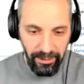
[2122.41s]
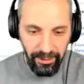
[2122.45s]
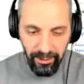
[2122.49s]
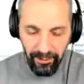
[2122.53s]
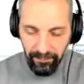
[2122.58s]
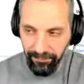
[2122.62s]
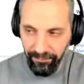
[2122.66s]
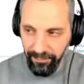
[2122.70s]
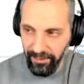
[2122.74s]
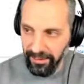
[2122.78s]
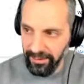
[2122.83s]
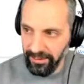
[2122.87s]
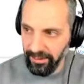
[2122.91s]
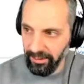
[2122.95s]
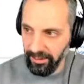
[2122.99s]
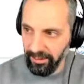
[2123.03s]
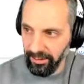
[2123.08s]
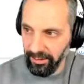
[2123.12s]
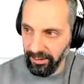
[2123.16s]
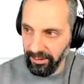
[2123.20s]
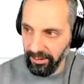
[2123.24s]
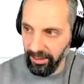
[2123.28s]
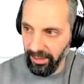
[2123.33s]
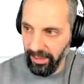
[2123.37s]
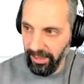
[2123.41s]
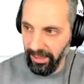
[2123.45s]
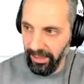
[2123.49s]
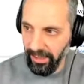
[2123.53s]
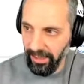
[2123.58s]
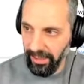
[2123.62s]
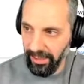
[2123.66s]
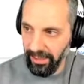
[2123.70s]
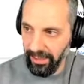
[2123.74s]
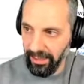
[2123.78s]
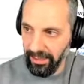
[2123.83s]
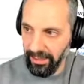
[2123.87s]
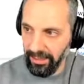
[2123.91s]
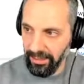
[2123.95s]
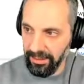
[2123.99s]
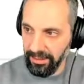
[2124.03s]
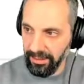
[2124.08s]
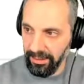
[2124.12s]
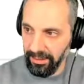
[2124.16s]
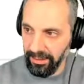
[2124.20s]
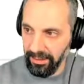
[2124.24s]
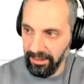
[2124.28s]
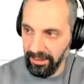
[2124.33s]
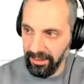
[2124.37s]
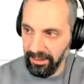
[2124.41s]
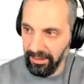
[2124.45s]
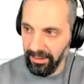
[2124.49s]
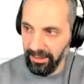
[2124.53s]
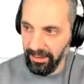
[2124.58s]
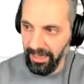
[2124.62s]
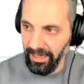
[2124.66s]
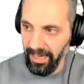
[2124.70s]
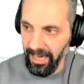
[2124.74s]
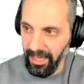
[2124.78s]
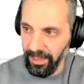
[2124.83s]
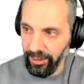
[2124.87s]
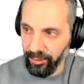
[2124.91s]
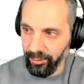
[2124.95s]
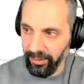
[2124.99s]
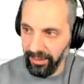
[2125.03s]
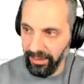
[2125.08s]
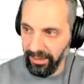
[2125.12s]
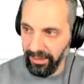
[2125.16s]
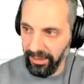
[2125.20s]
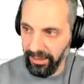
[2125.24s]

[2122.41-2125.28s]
the first thing you need to hit is the Azure AD.